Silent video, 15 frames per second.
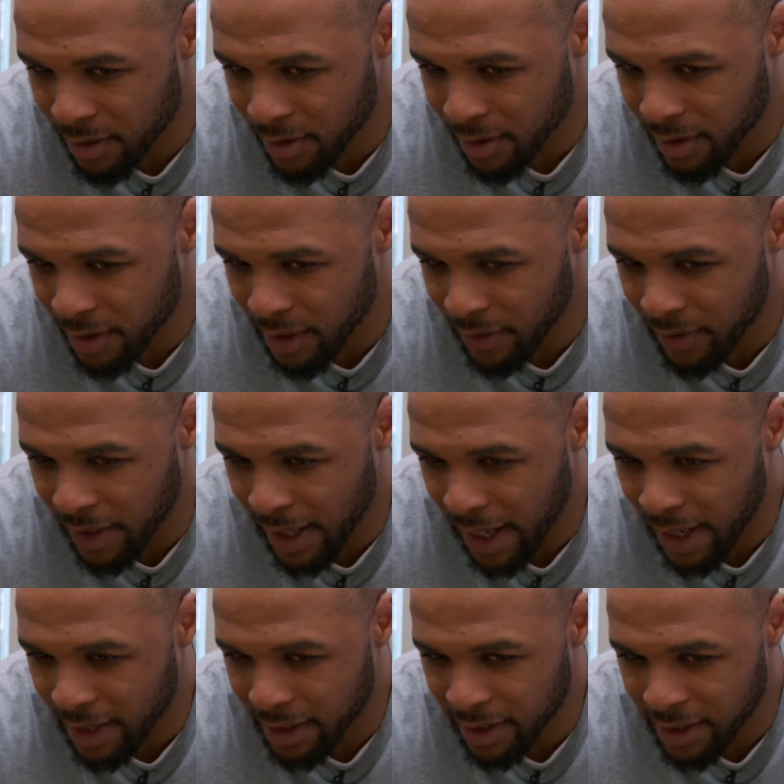and the
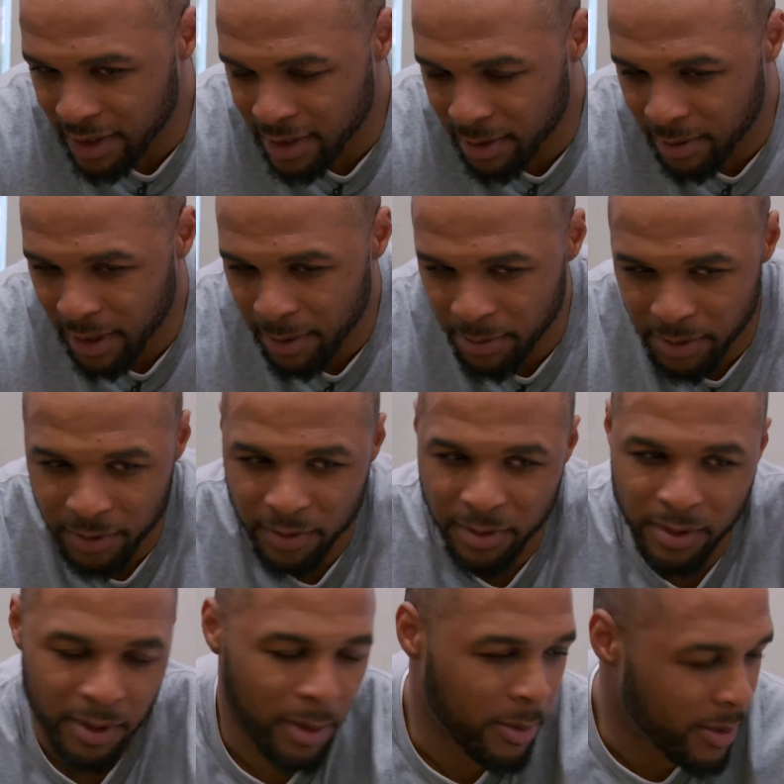reality is sometimes
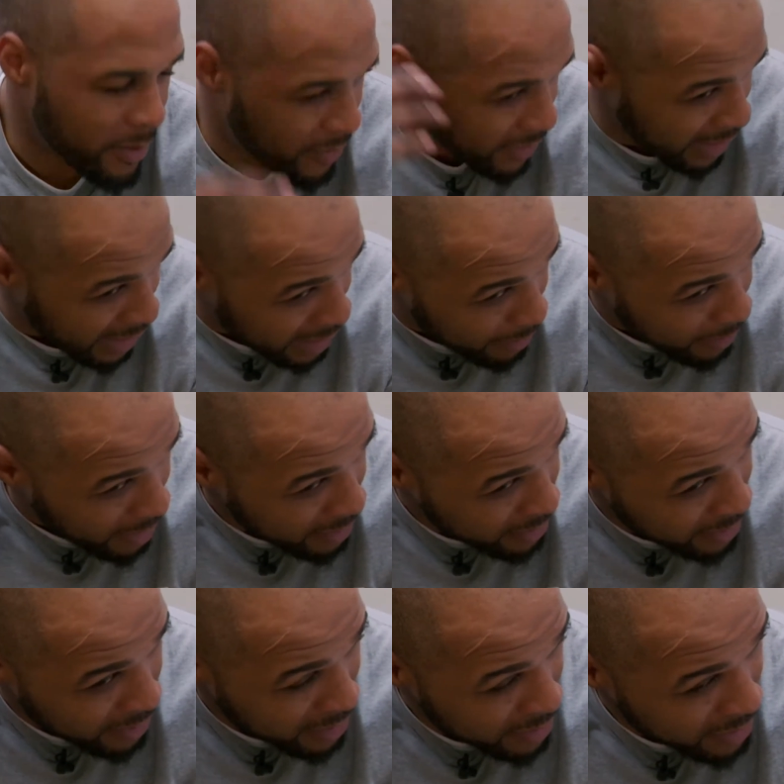you almost forget about
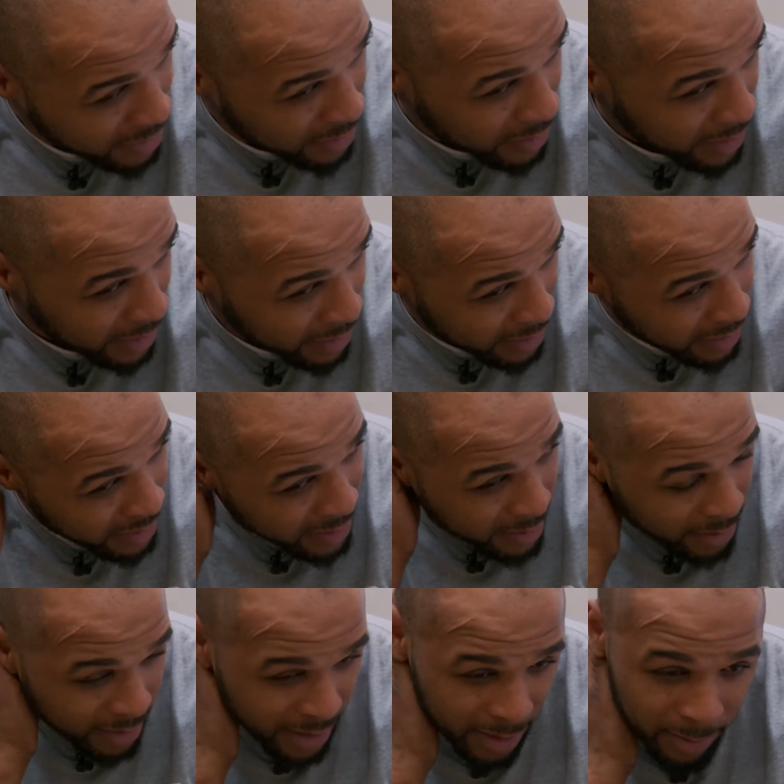until they
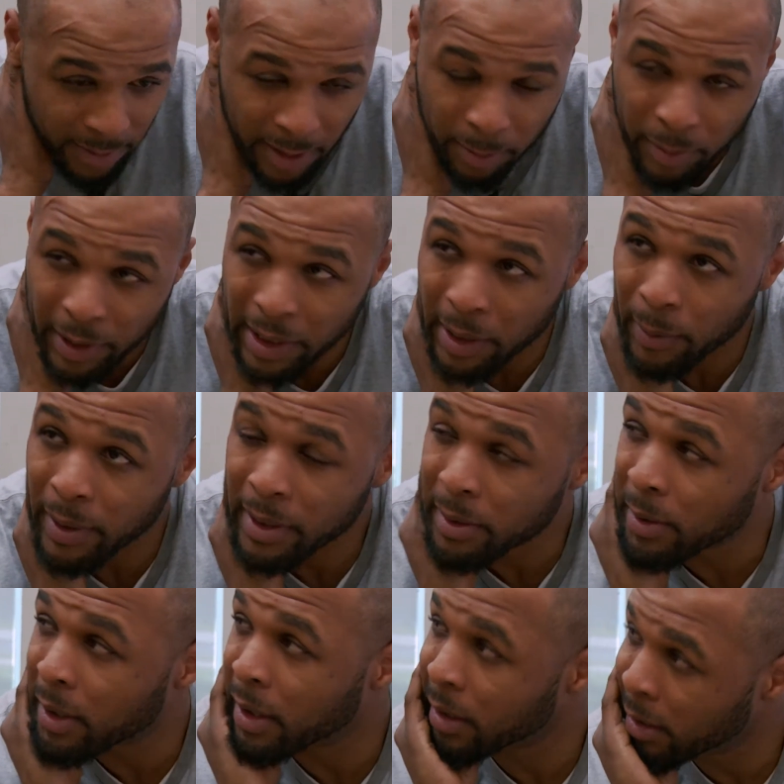bring you into
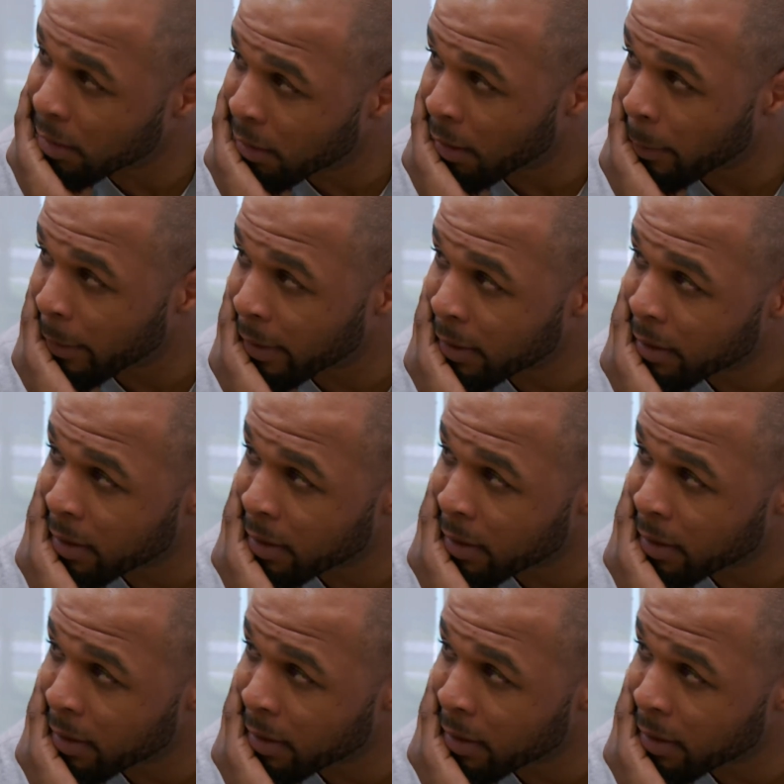it, you know what I mean?